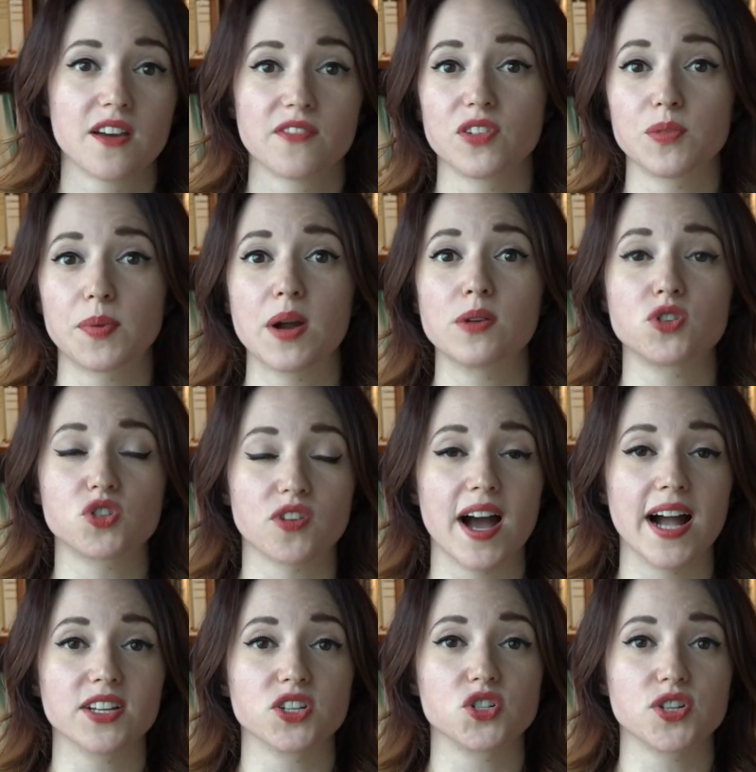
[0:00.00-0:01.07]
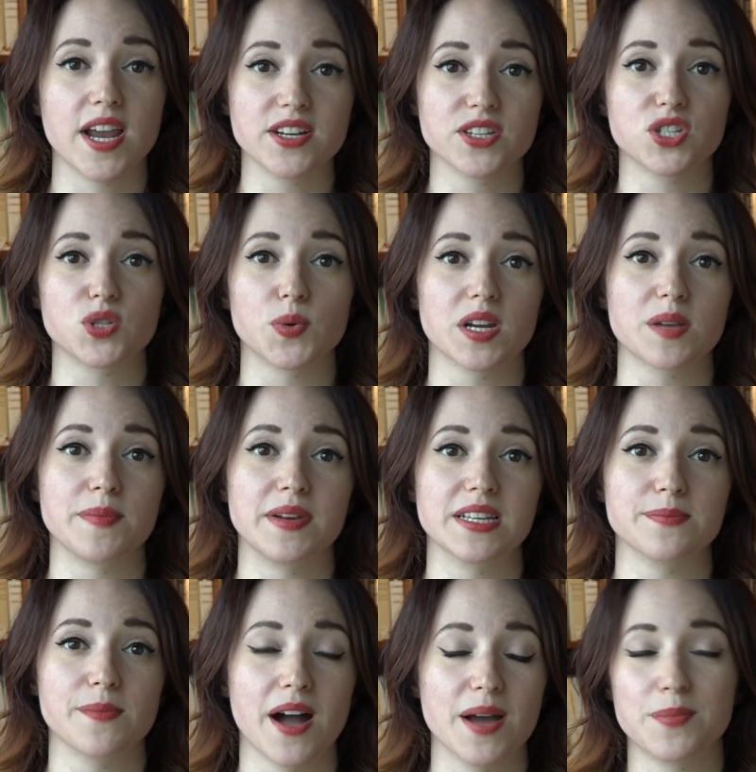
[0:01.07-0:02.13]
Von Braun tried to change the Stewart
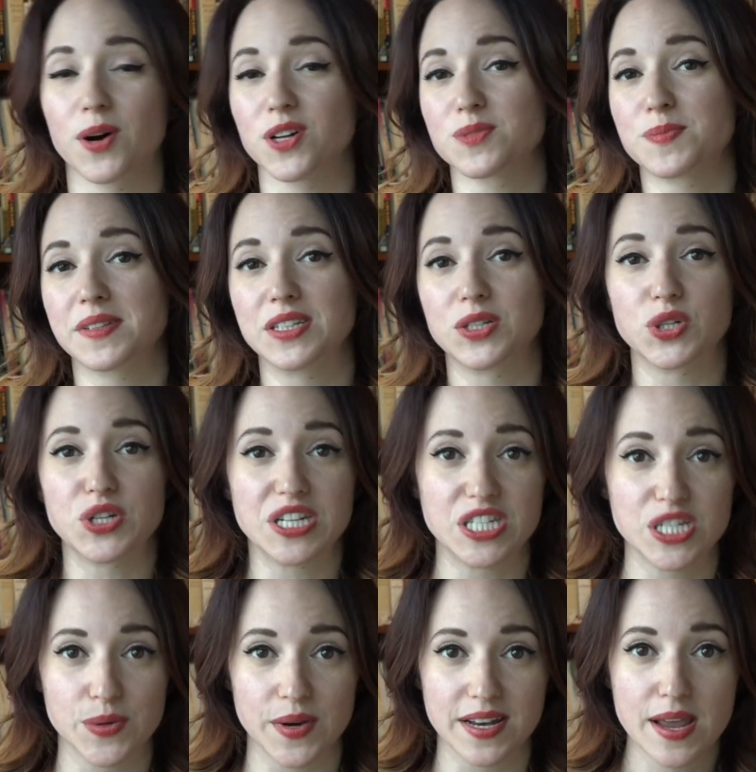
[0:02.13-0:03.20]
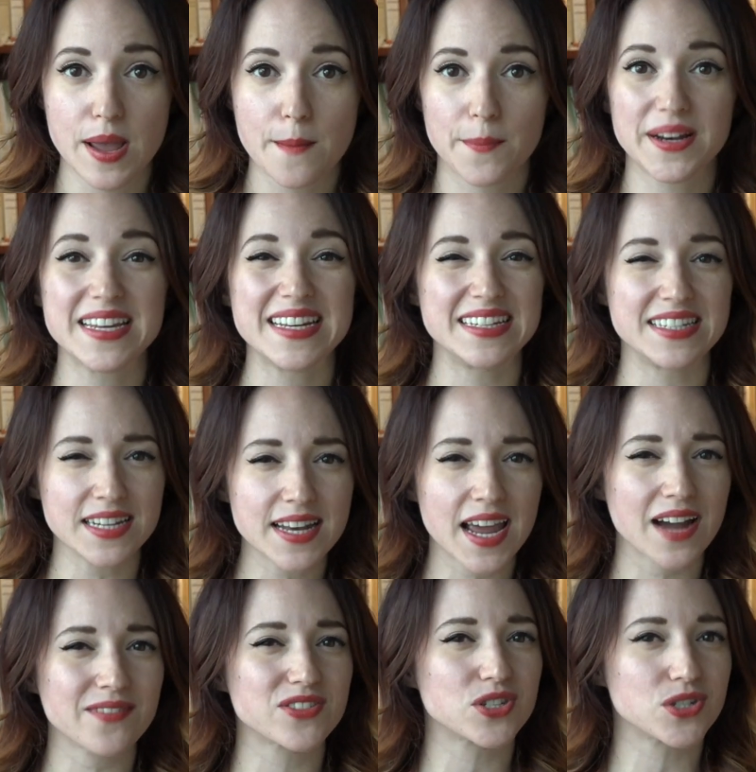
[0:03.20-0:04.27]
committee's mind but ultimately couldn't do it, but he did
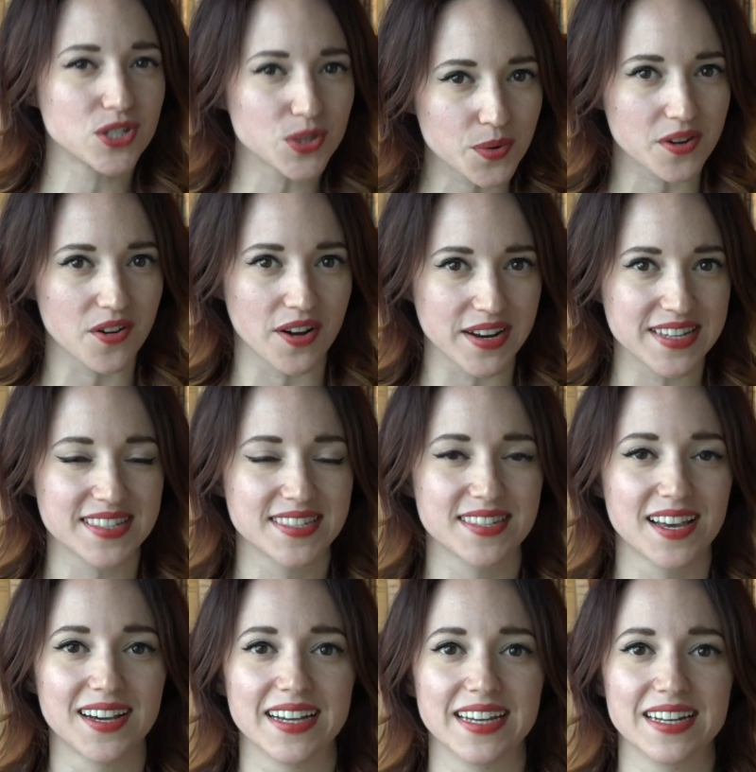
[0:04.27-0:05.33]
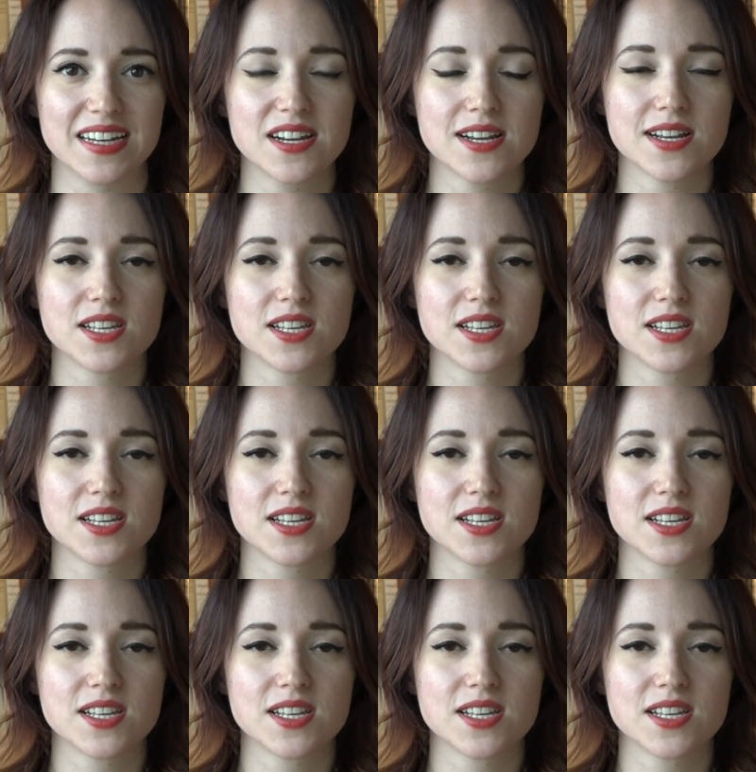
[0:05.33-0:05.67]
have Stewart on his side.